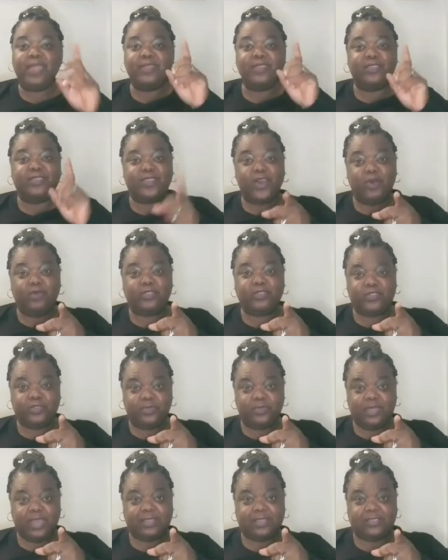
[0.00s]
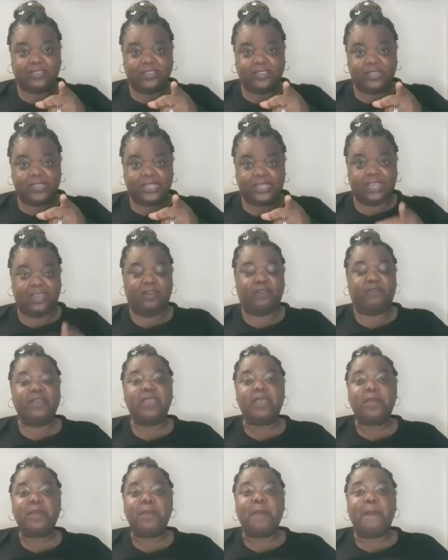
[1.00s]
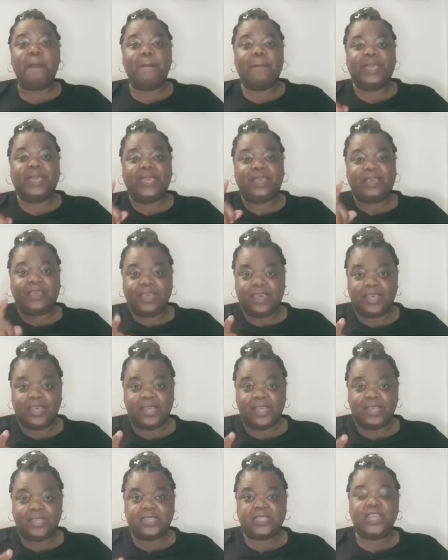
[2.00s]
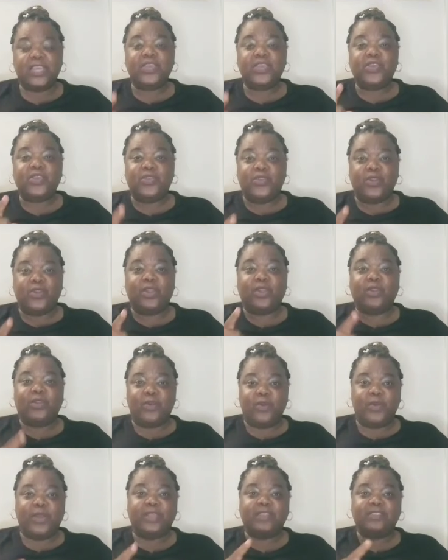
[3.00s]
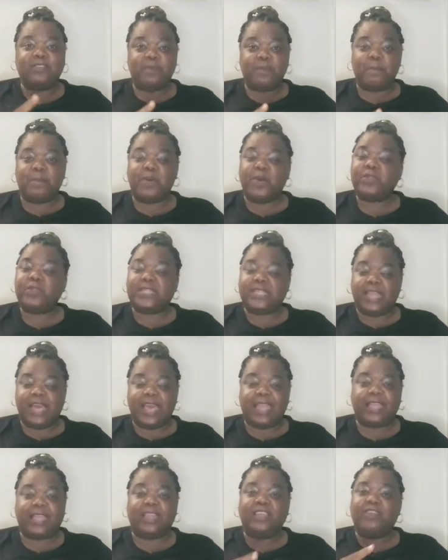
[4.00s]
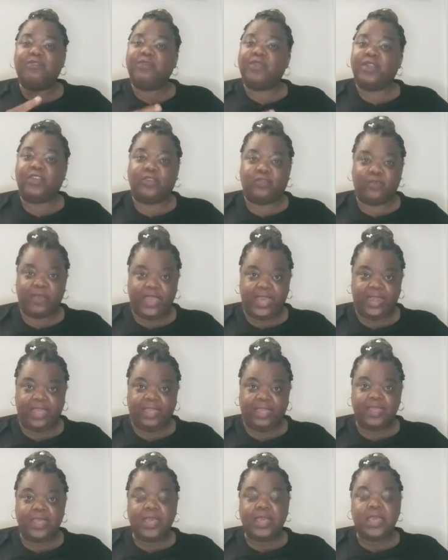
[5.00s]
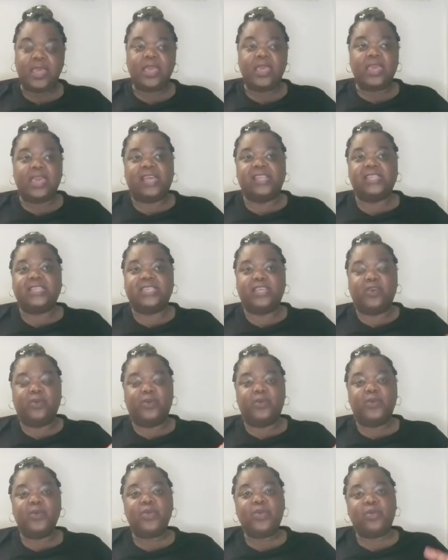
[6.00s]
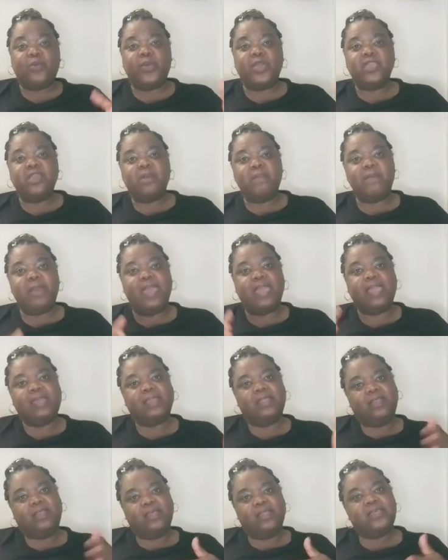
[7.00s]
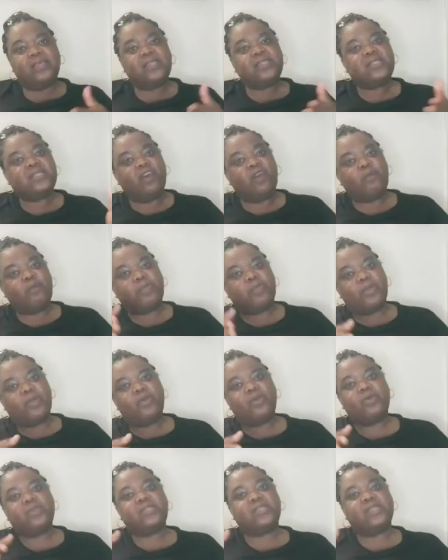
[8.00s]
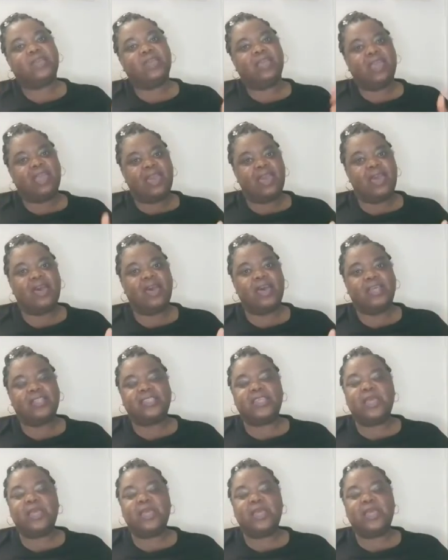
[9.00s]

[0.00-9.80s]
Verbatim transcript: Don't do that to yourself because you're going to most likely regret it. And so when you're making a list of pros and cons,